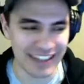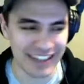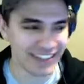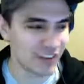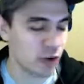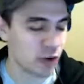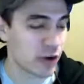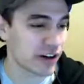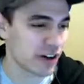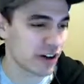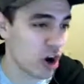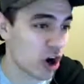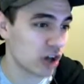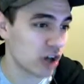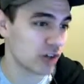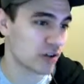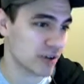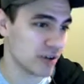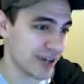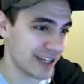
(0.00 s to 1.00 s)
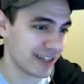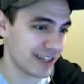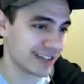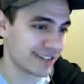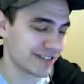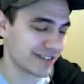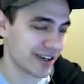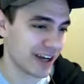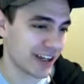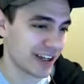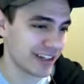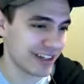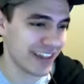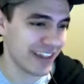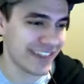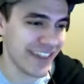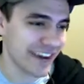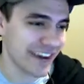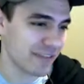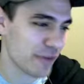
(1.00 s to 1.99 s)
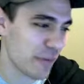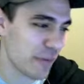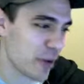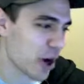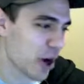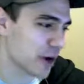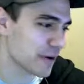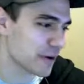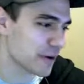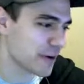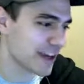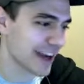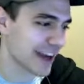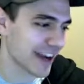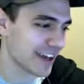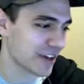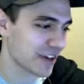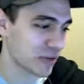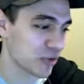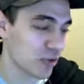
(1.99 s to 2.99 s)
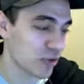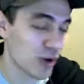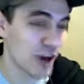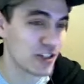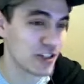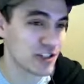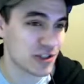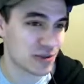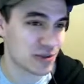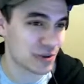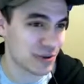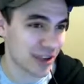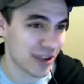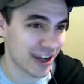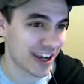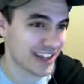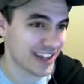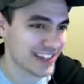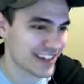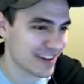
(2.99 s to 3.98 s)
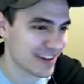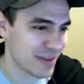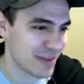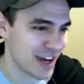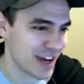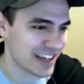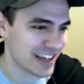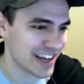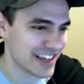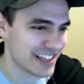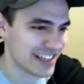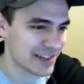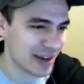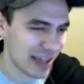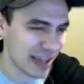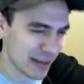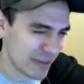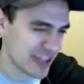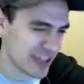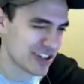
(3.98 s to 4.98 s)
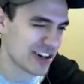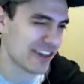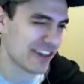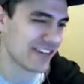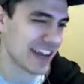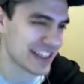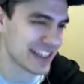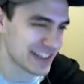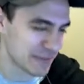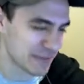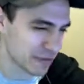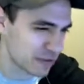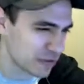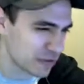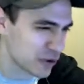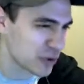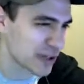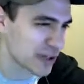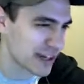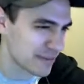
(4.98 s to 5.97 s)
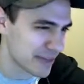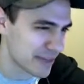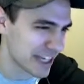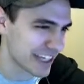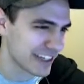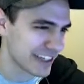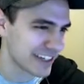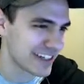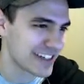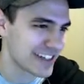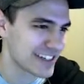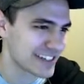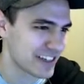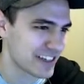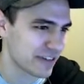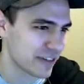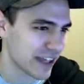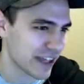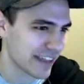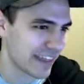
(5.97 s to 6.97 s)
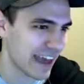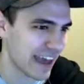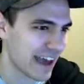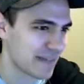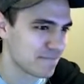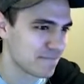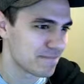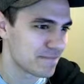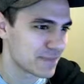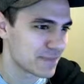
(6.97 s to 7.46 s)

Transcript: or hungry, right? And then if I'm hungry, I'm gonna rush through the content of the podcast. So I gotta make sure I've got some food in me, stuff like that.